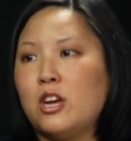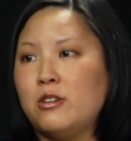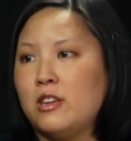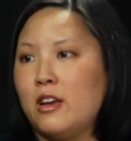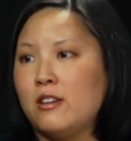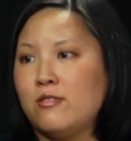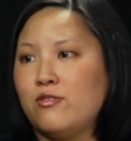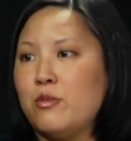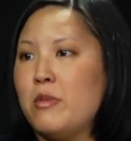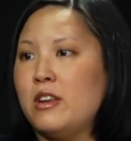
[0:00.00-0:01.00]
out again
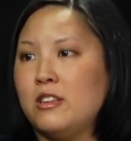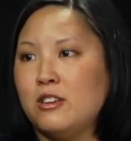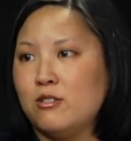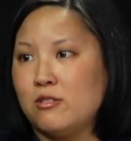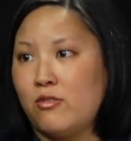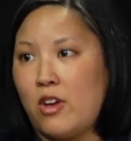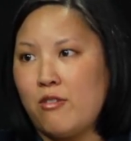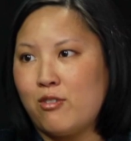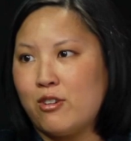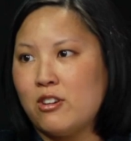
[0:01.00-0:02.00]
for many years, if
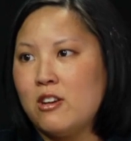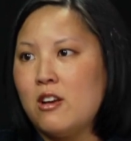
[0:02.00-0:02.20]
ever.